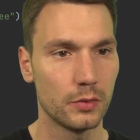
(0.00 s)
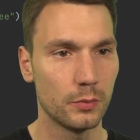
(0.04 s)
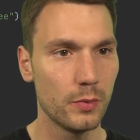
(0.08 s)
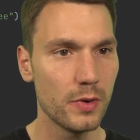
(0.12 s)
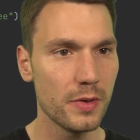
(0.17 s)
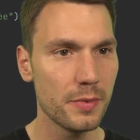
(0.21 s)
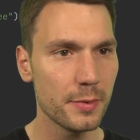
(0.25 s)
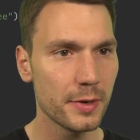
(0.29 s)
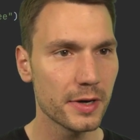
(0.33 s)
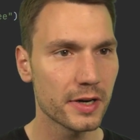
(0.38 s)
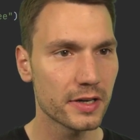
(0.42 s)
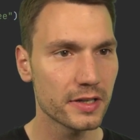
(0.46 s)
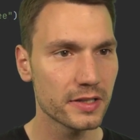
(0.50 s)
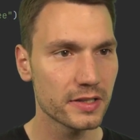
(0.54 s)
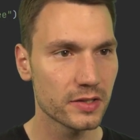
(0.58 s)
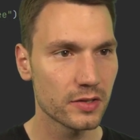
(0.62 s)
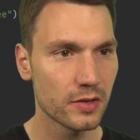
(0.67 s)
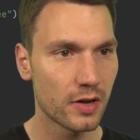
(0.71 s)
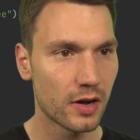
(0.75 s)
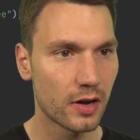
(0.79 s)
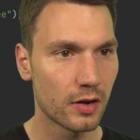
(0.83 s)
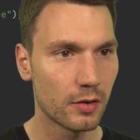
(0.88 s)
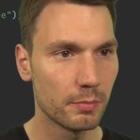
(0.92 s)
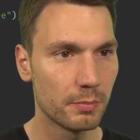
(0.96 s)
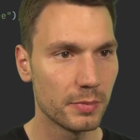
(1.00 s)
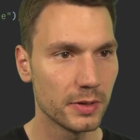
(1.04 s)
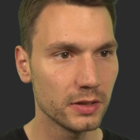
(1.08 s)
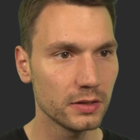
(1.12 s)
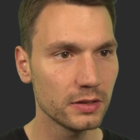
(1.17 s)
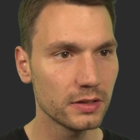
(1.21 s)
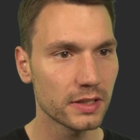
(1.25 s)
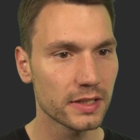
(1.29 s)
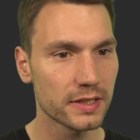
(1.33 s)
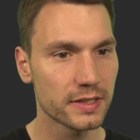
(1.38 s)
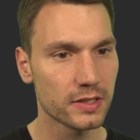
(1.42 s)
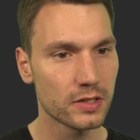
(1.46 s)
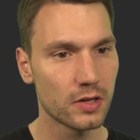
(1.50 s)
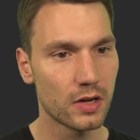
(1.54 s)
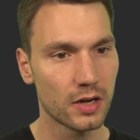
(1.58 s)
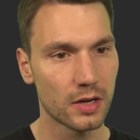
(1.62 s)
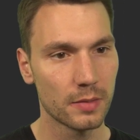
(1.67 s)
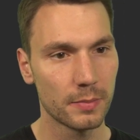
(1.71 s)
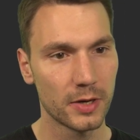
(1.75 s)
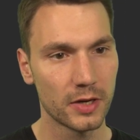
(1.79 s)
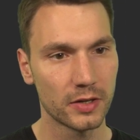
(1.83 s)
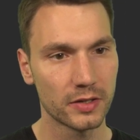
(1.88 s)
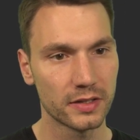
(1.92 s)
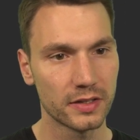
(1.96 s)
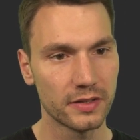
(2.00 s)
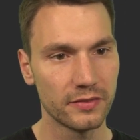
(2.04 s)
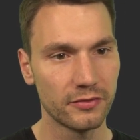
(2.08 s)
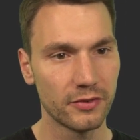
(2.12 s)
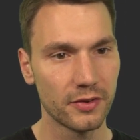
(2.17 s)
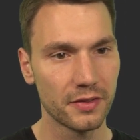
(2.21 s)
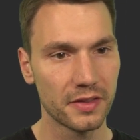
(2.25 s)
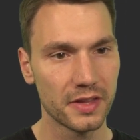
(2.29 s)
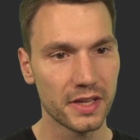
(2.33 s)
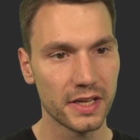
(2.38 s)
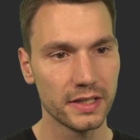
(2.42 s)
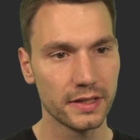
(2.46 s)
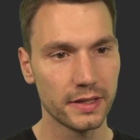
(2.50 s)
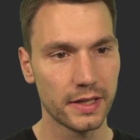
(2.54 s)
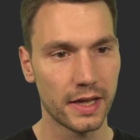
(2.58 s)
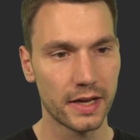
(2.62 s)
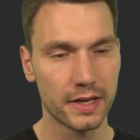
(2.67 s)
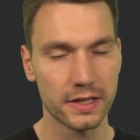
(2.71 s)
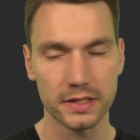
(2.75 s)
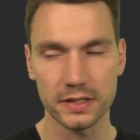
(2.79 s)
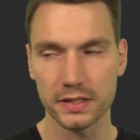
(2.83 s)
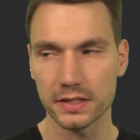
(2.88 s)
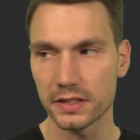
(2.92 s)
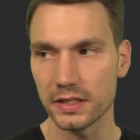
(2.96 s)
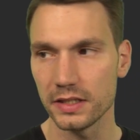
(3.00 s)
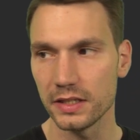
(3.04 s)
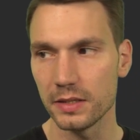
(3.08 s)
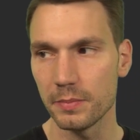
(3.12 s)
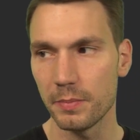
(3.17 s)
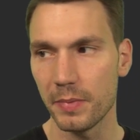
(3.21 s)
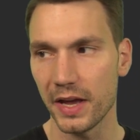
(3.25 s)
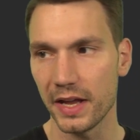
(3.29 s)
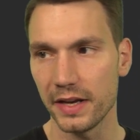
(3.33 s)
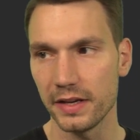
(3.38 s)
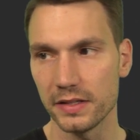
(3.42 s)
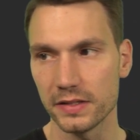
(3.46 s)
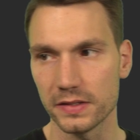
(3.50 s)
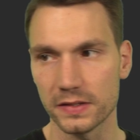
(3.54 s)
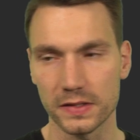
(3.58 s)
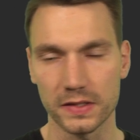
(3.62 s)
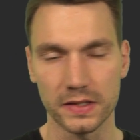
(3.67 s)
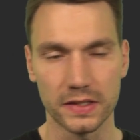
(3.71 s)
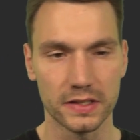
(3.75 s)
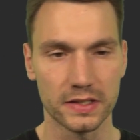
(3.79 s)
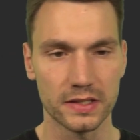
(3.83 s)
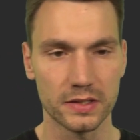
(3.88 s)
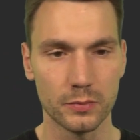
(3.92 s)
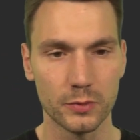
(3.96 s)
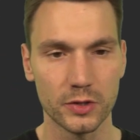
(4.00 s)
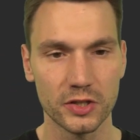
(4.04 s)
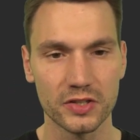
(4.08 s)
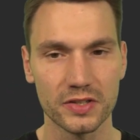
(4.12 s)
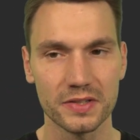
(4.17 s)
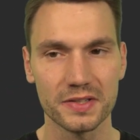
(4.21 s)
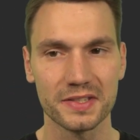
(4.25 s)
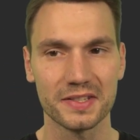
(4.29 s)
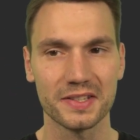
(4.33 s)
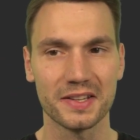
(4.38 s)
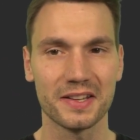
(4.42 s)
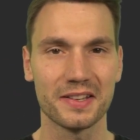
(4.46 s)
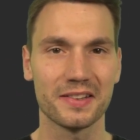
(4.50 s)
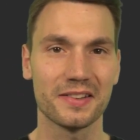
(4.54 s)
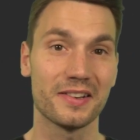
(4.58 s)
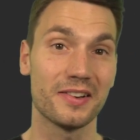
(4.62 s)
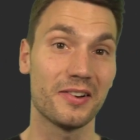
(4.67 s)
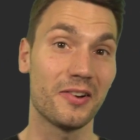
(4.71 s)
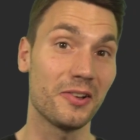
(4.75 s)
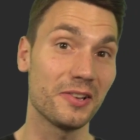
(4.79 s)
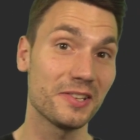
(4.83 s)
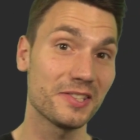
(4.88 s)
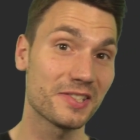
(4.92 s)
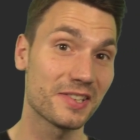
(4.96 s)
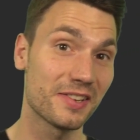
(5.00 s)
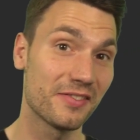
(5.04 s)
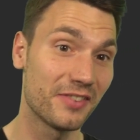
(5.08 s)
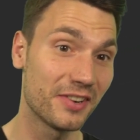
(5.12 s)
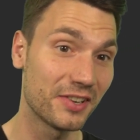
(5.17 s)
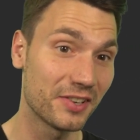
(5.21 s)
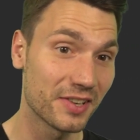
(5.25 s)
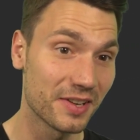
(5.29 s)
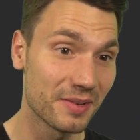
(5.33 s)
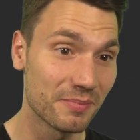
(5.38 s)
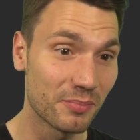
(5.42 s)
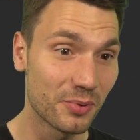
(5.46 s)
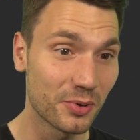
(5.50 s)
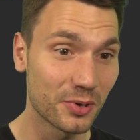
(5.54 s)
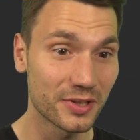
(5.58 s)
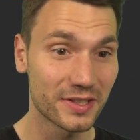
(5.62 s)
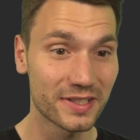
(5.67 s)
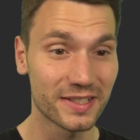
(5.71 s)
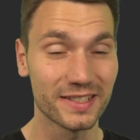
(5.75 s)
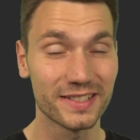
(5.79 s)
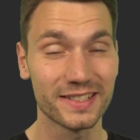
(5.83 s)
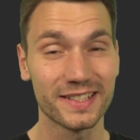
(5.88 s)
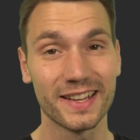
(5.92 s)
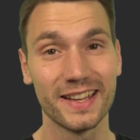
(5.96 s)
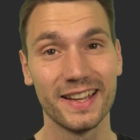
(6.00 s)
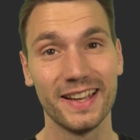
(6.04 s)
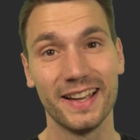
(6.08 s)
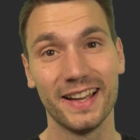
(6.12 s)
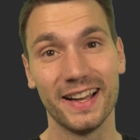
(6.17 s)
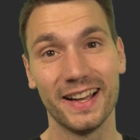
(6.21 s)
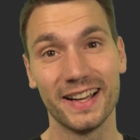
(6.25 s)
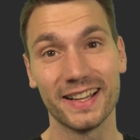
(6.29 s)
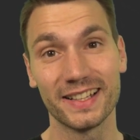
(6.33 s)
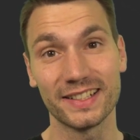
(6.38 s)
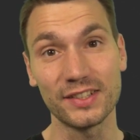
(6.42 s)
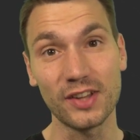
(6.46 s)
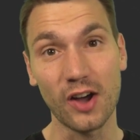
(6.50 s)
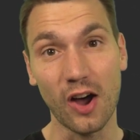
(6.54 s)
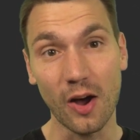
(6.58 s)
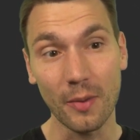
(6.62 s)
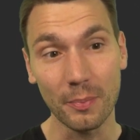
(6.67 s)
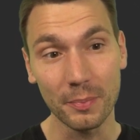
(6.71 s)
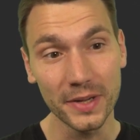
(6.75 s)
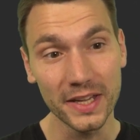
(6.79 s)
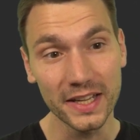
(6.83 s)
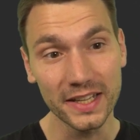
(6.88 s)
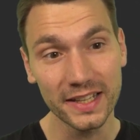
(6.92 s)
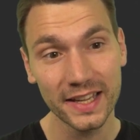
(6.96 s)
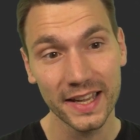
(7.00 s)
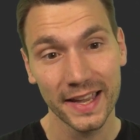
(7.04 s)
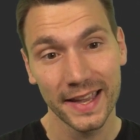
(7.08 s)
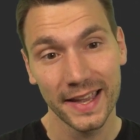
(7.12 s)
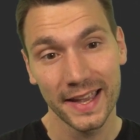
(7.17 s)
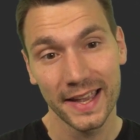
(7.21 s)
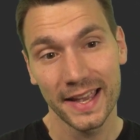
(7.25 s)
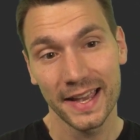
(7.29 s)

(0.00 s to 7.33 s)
with regards to our build, let's talk about a different thing, that is the dependencies, which is also a very important topic.